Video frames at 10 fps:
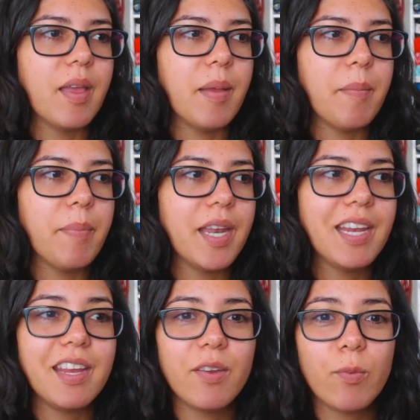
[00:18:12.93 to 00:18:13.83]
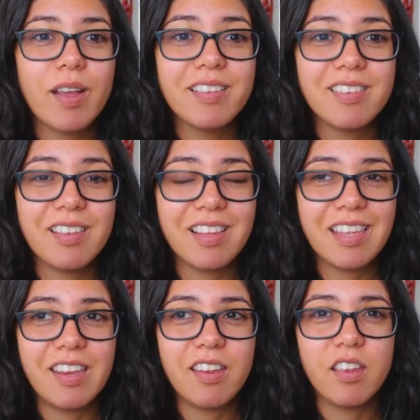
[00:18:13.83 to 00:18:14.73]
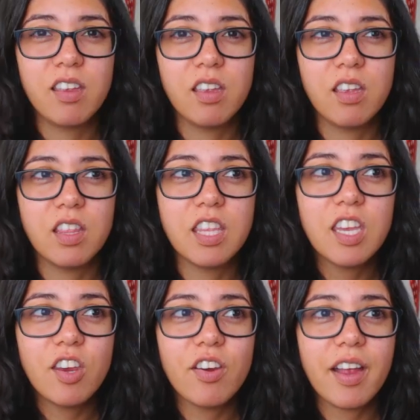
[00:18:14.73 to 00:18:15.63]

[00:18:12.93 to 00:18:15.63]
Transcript: But it was like, the year